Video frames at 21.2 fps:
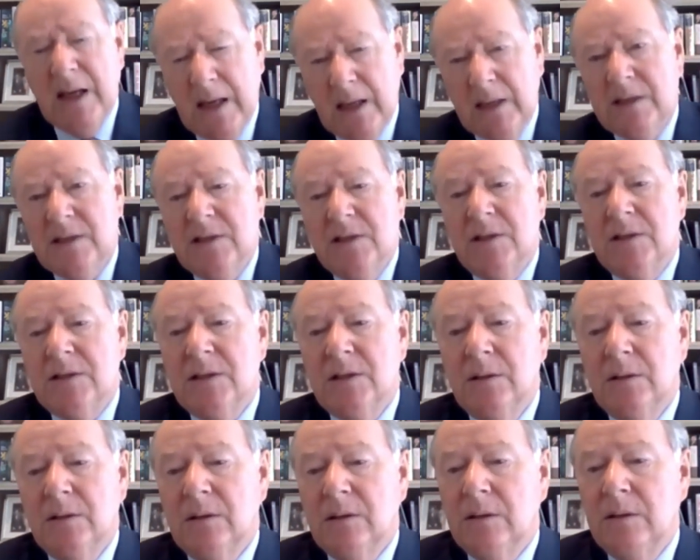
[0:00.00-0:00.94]
connected,
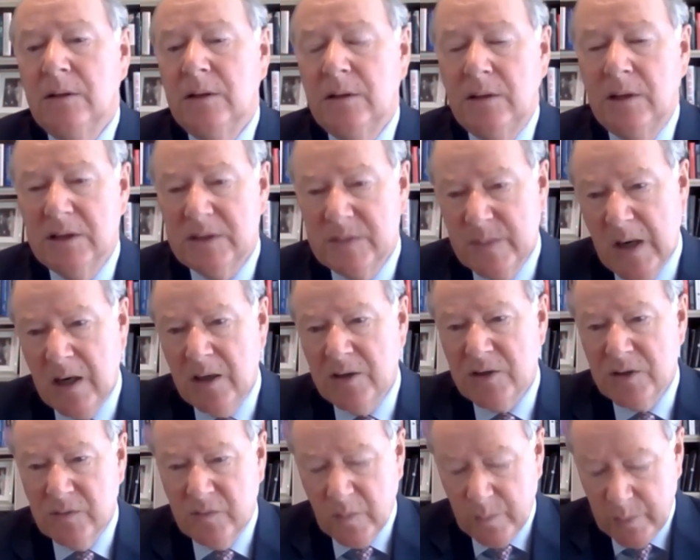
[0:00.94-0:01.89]
this
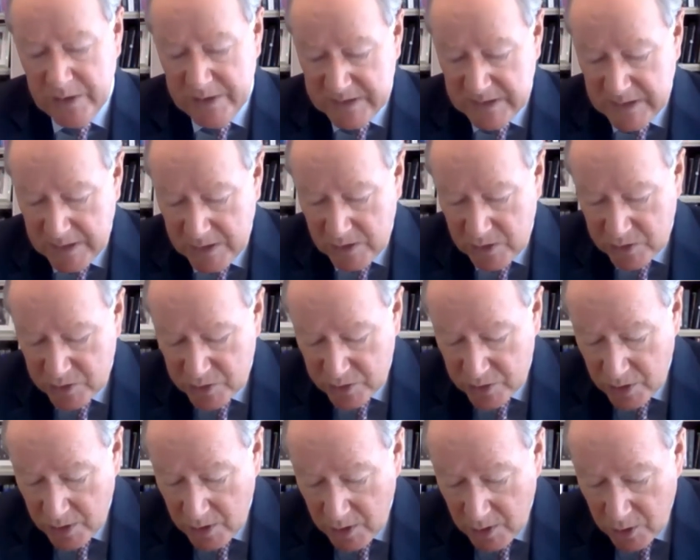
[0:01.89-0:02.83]
margin of
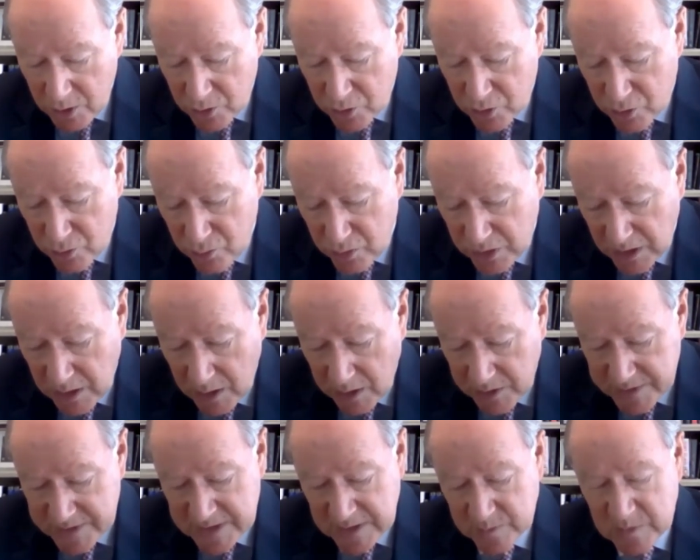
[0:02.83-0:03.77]
appreciation, to the
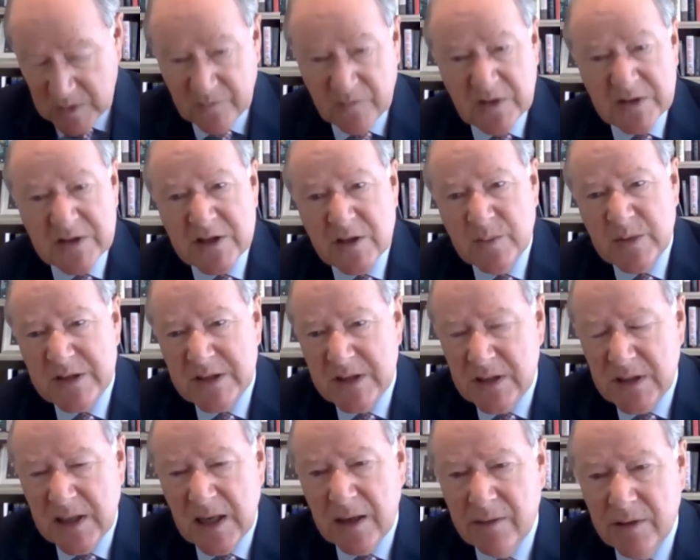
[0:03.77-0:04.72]
concept of the
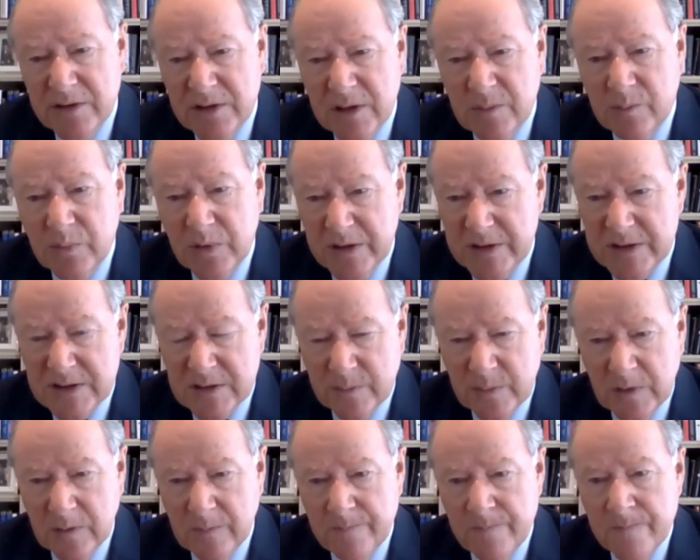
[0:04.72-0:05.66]
subsidiarity
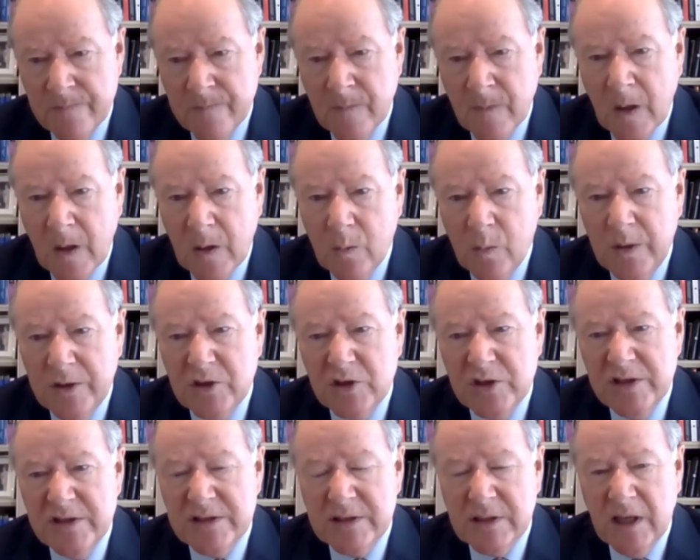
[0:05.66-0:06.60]
principle
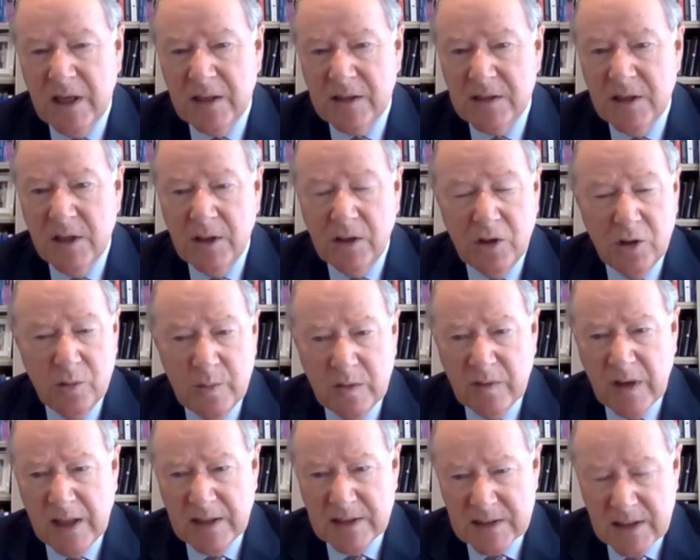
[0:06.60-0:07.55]
which is that
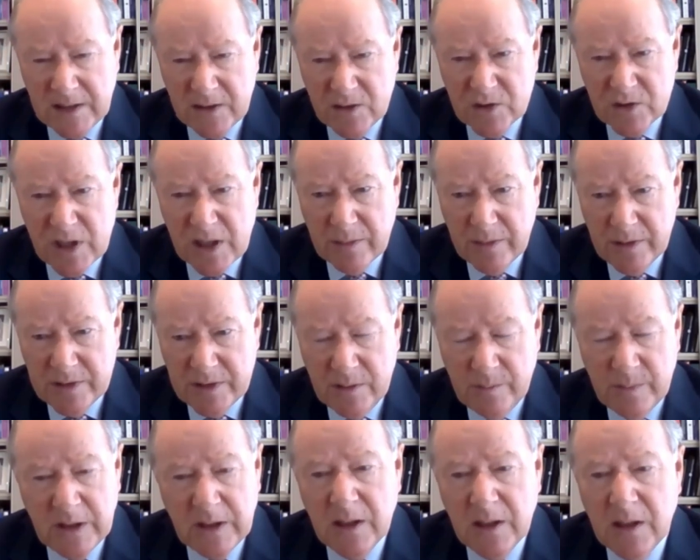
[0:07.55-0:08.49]
human rights, like
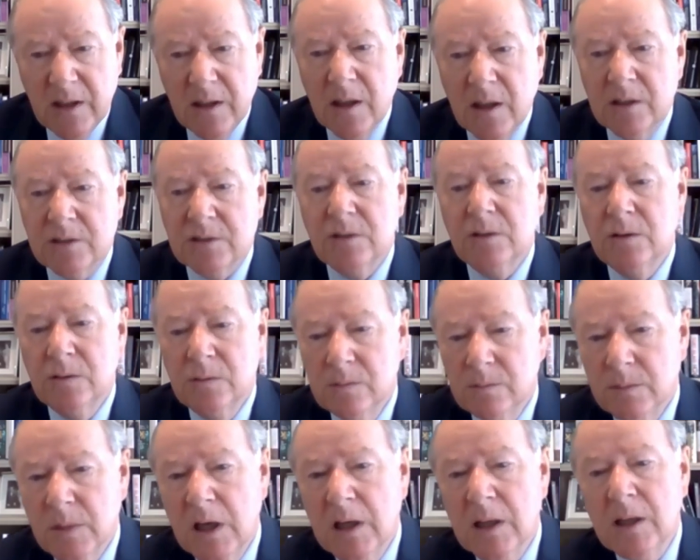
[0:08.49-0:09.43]
charity, begin at
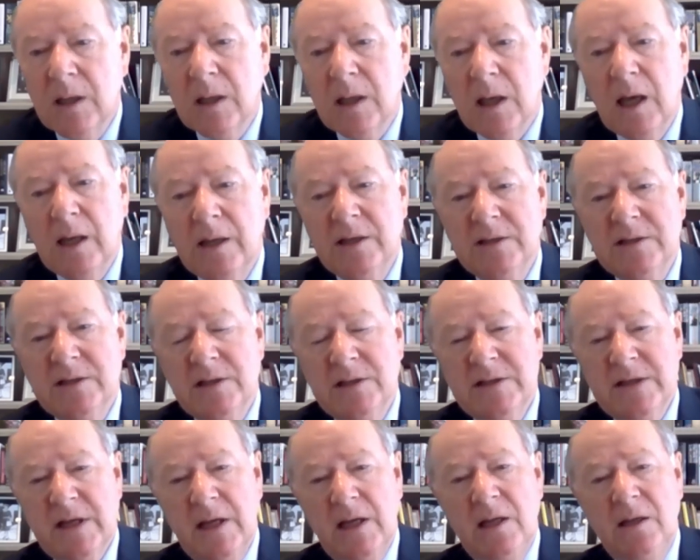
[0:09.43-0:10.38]
home. And it
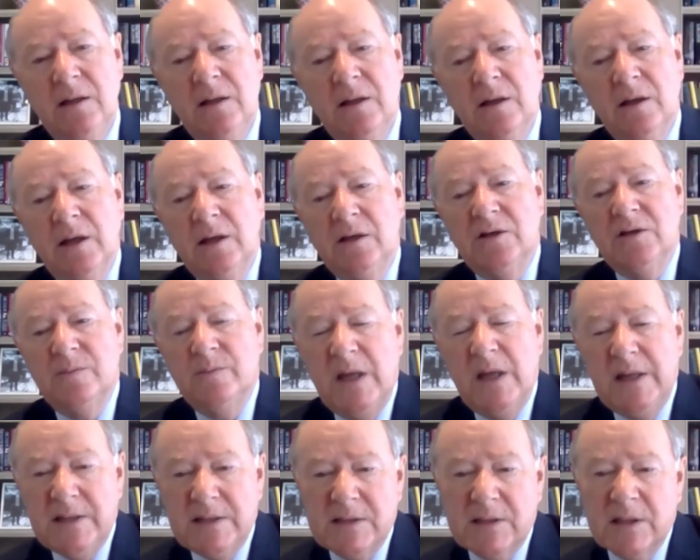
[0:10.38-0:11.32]
is in the
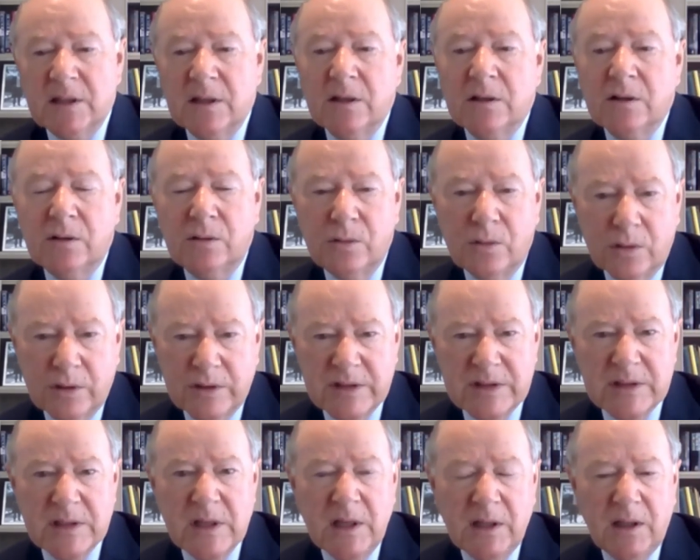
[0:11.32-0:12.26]
domestic
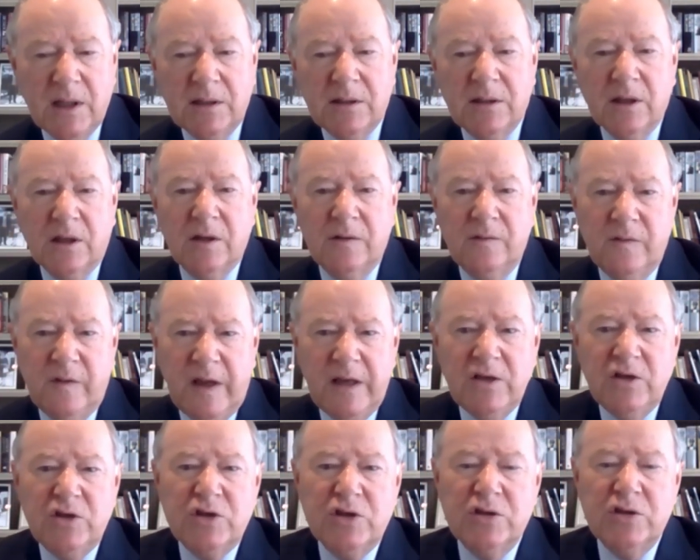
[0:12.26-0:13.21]
courts that the
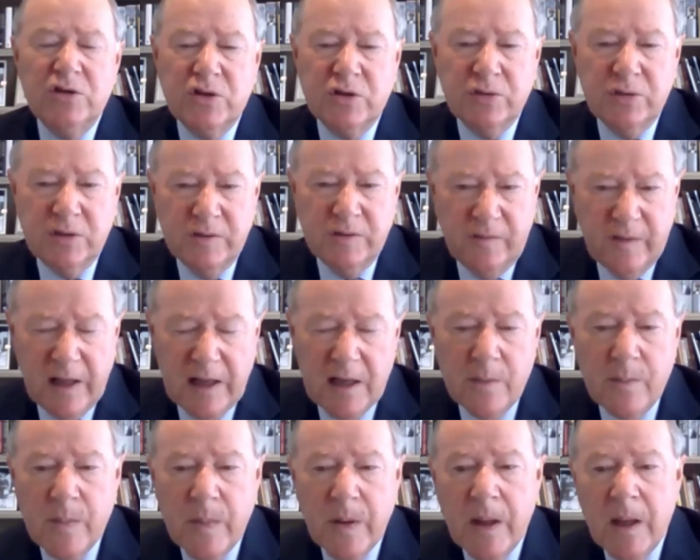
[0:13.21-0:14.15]
convention should
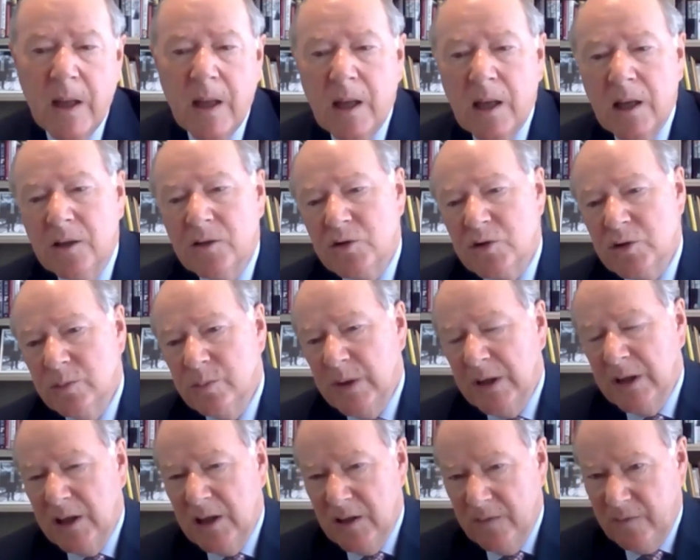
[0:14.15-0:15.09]
develop and should
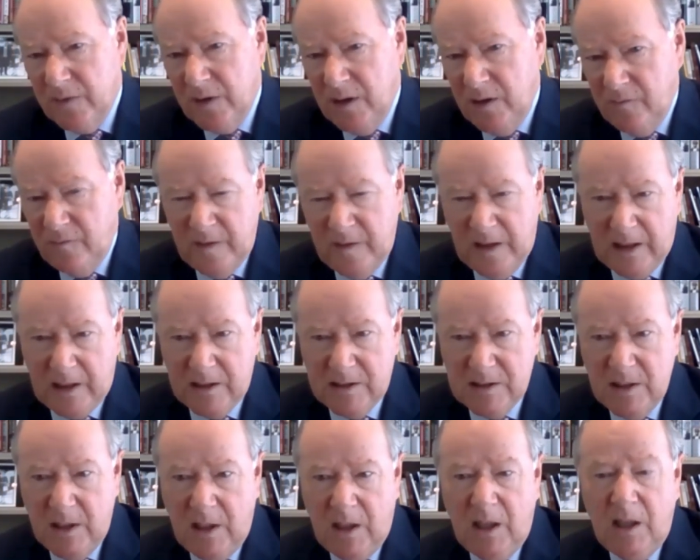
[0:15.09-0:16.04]
be given
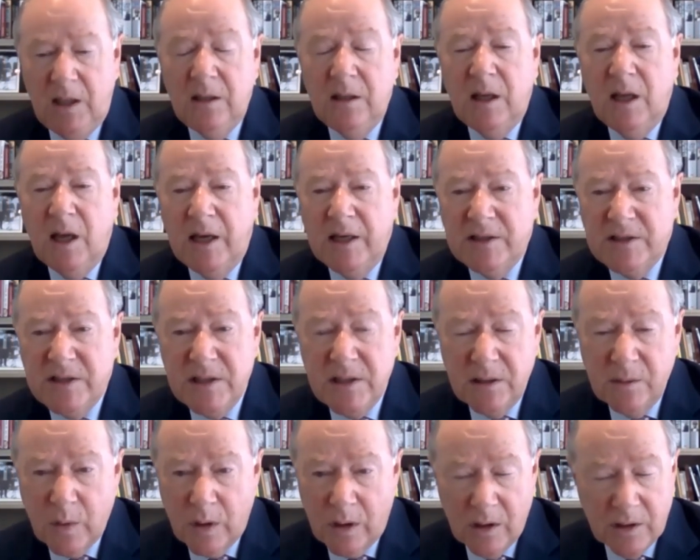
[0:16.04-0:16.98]
effect. In the
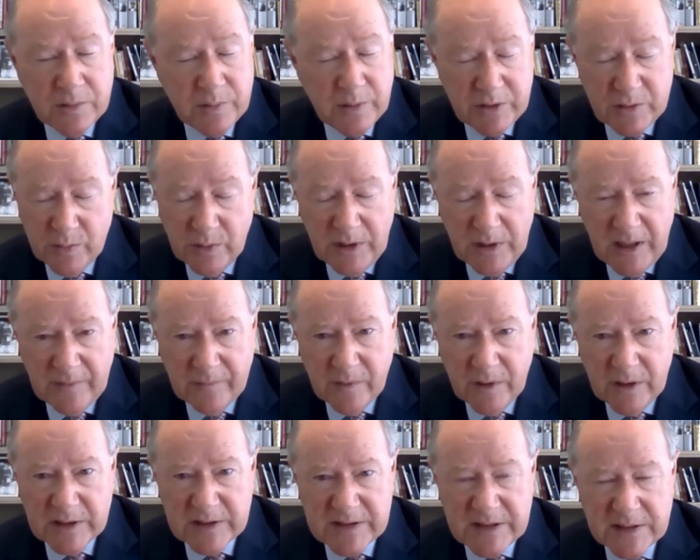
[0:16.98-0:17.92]
ideal world, which will
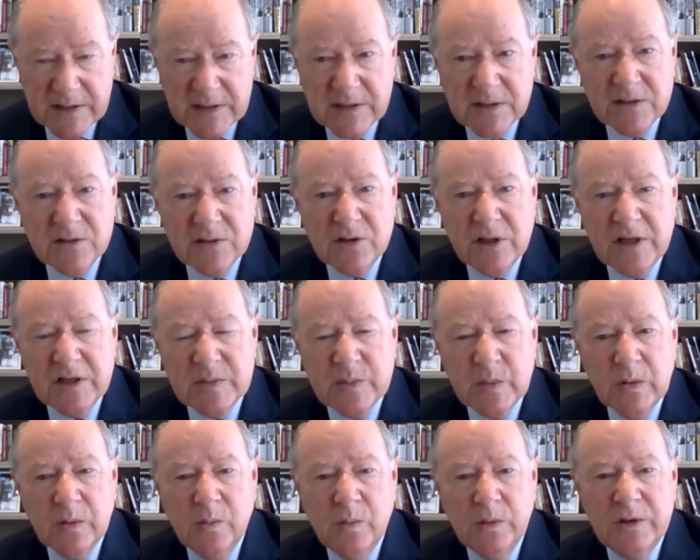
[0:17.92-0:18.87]
never exist,
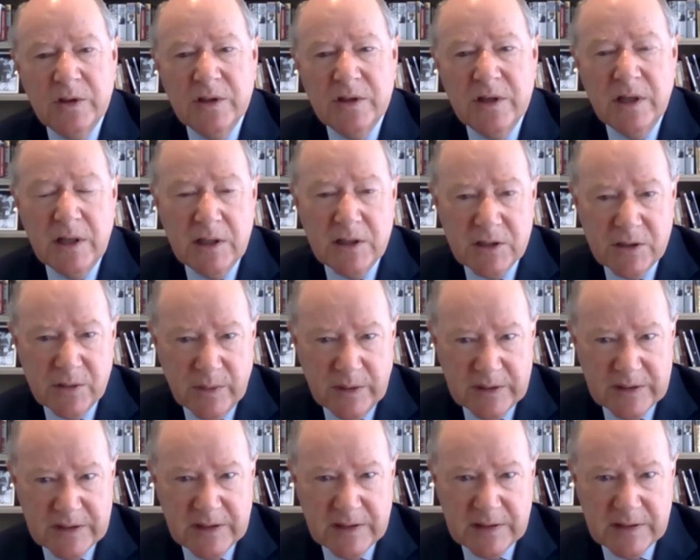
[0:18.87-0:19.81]
Strasbourg wouldn't need to
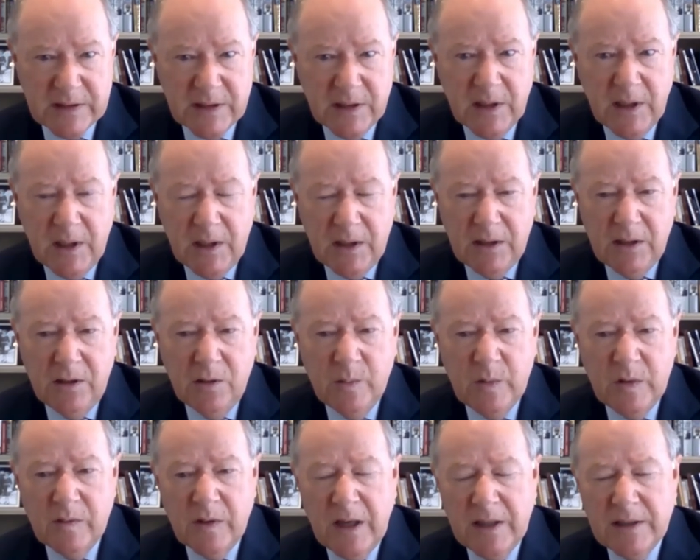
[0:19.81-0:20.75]
exist. The
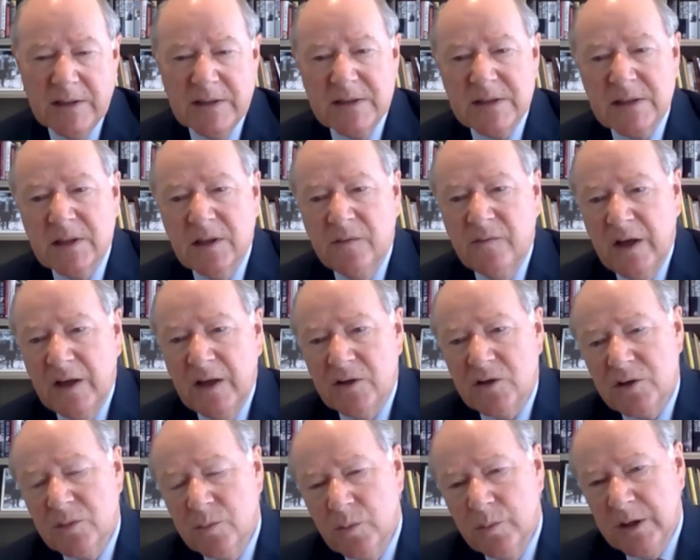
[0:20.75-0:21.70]
Human Rights
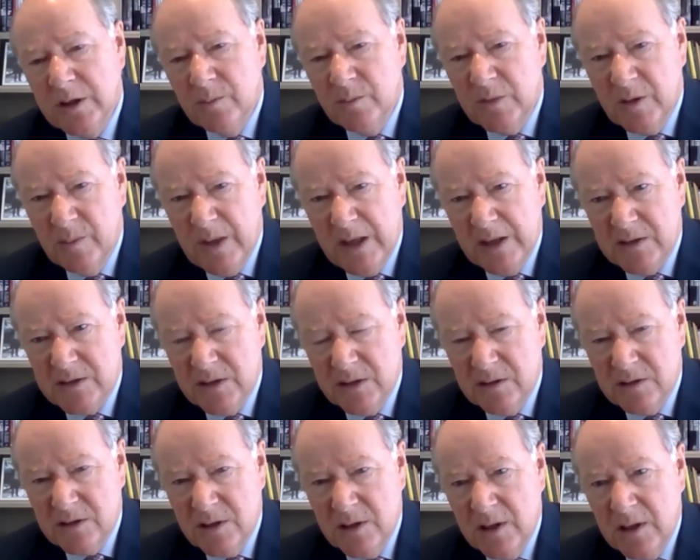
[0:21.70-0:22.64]
Convention would be
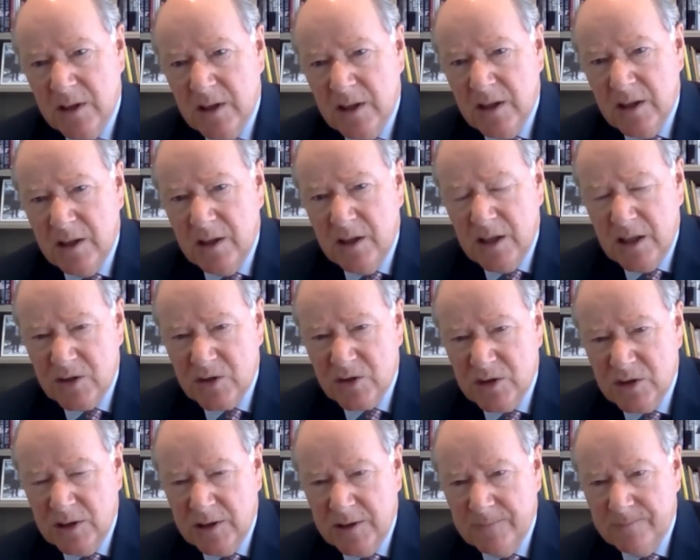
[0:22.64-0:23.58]
implemented uh,
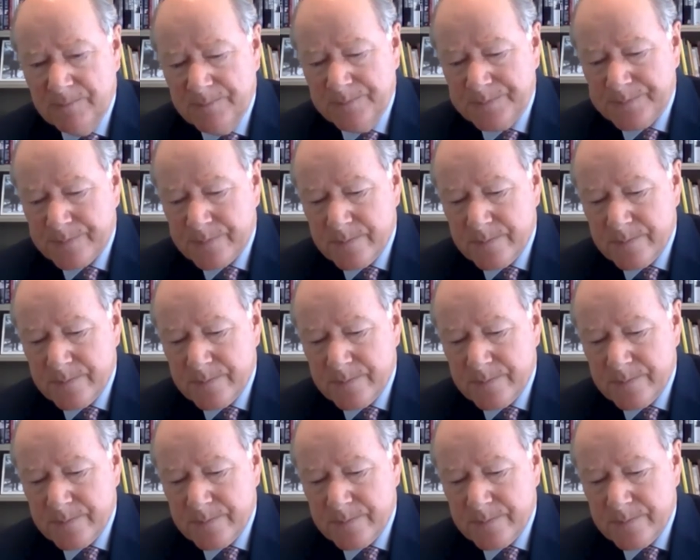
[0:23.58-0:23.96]
nationally.